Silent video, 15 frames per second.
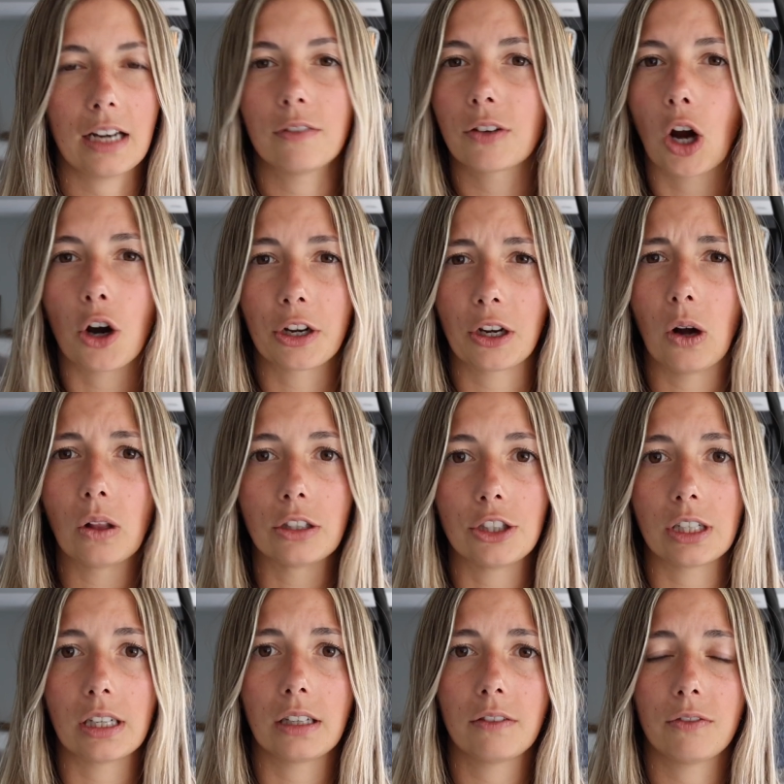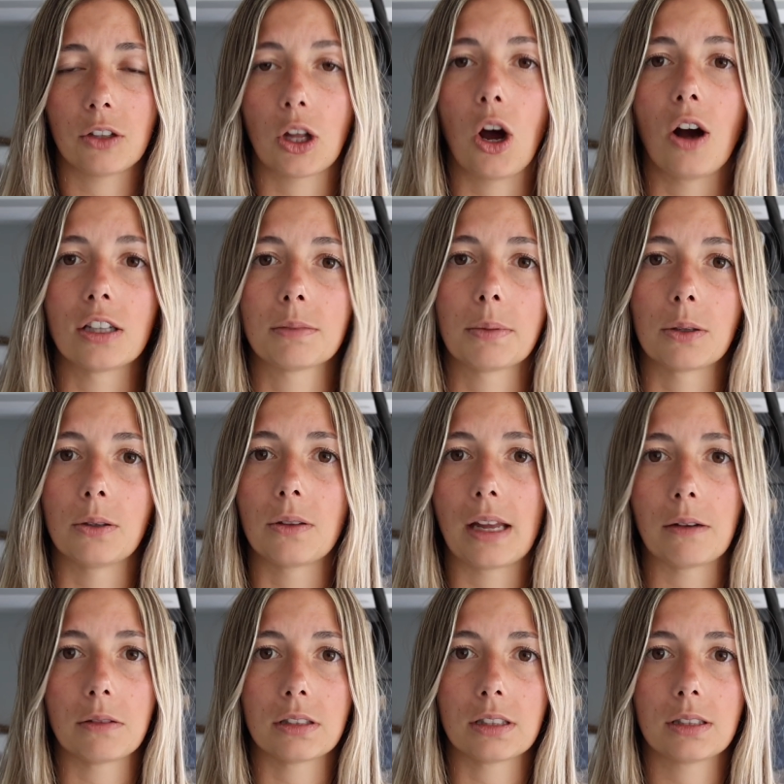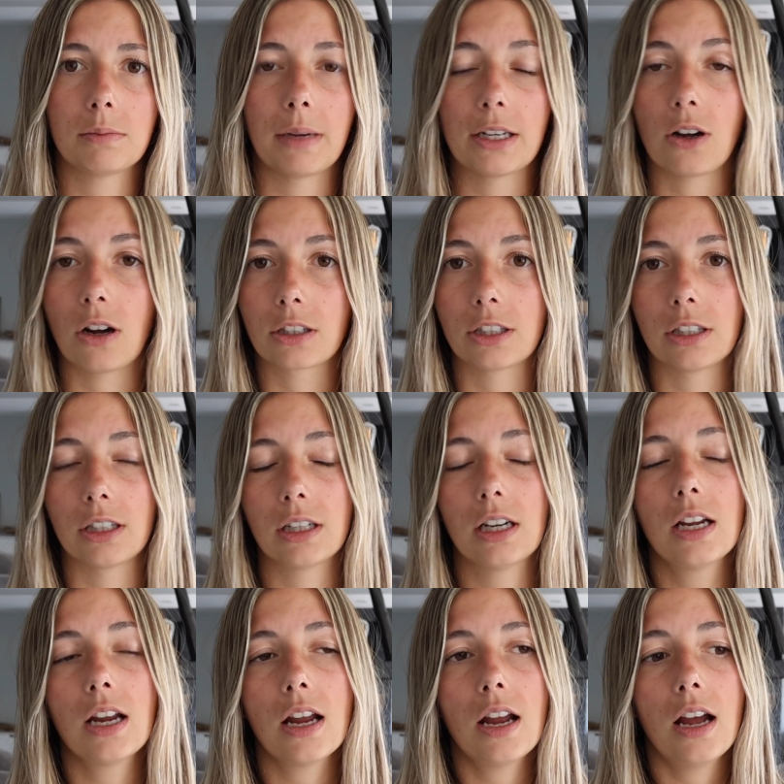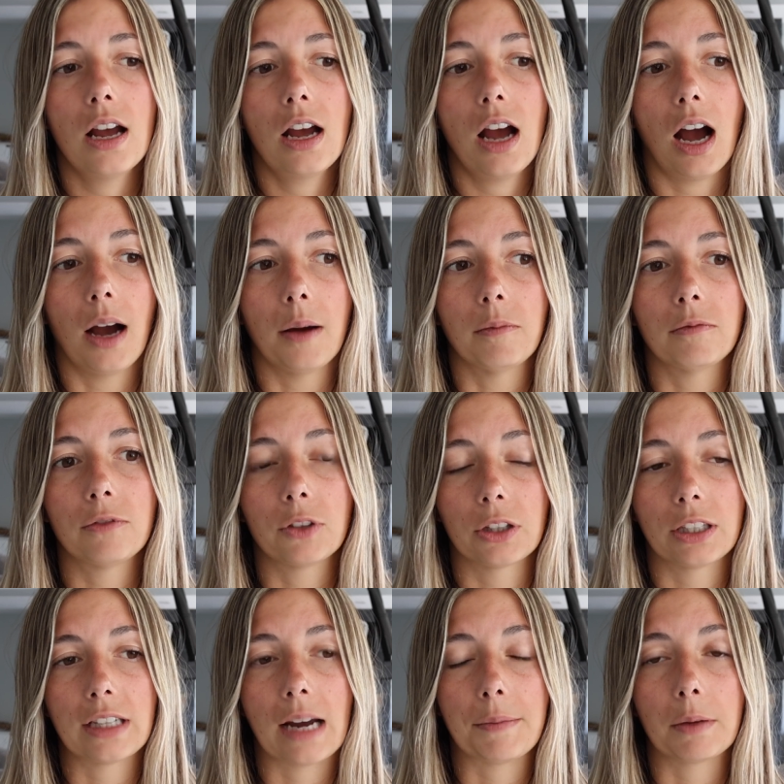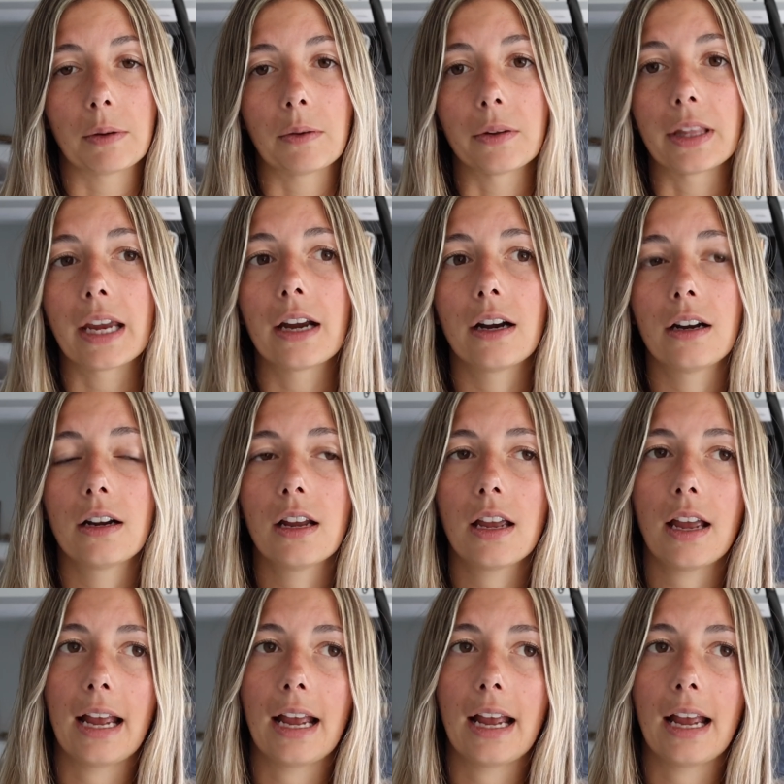cardiology for the hospital. That was my doctor for the time that we were there.